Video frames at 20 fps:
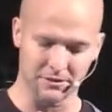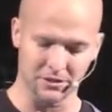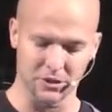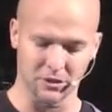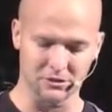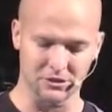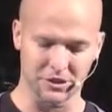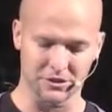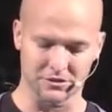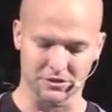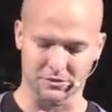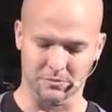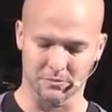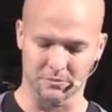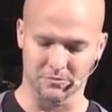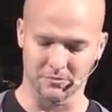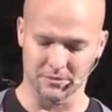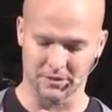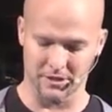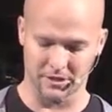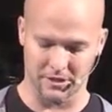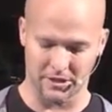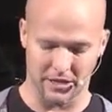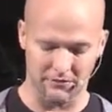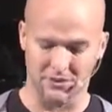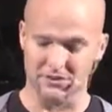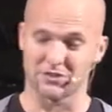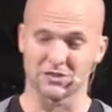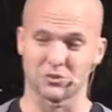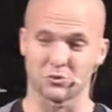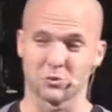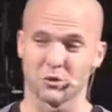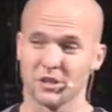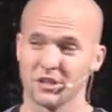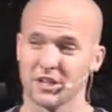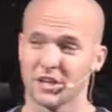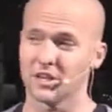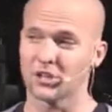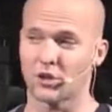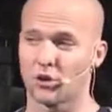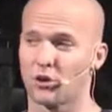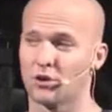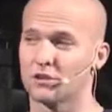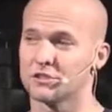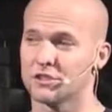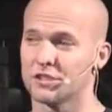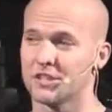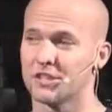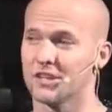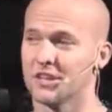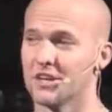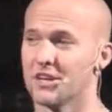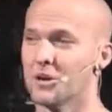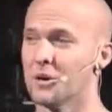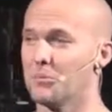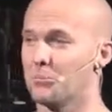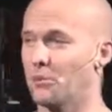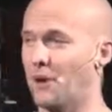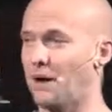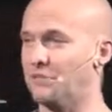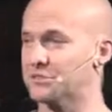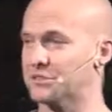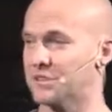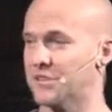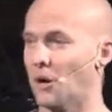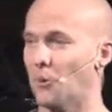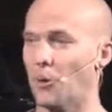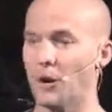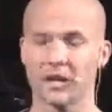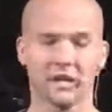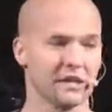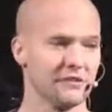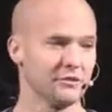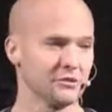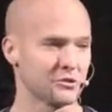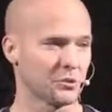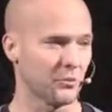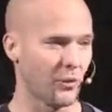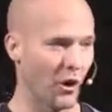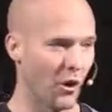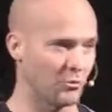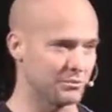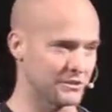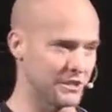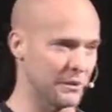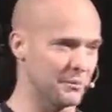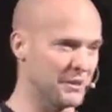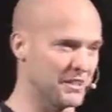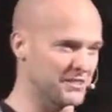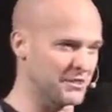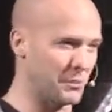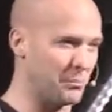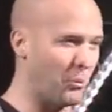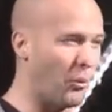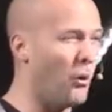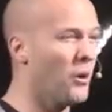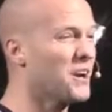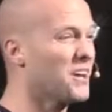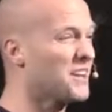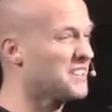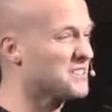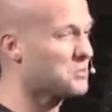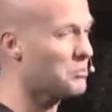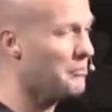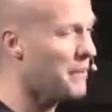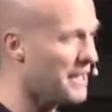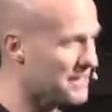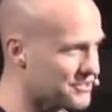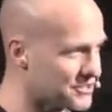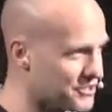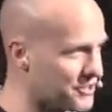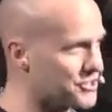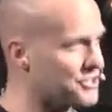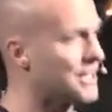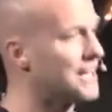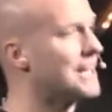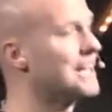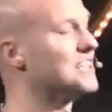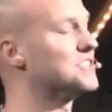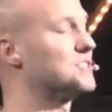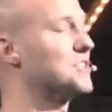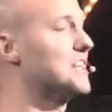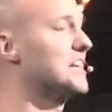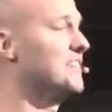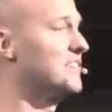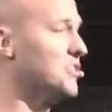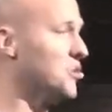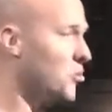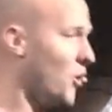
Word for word: You know, Jesus gave us this really encouraging prophecy, and I want to give you some hope today because the point of this message is to give you